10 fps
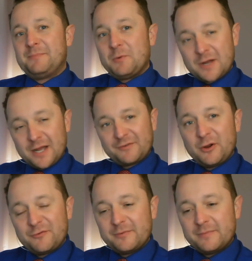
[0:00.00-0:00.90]
we'll kind of
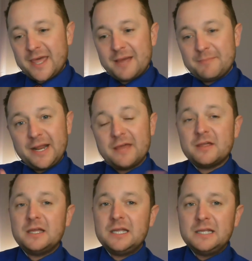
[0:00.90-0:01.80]
go from there. But
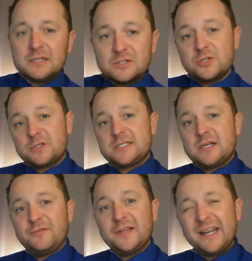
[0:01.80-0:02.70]
Heather, introduce
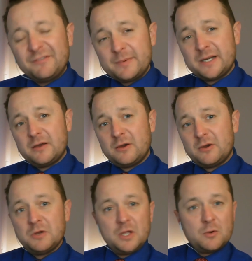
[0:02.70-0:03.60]
yourself. Let everybody
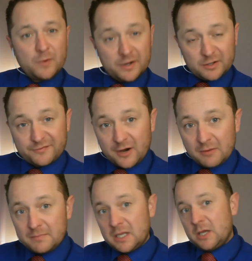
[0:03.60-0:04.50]
know where you're from,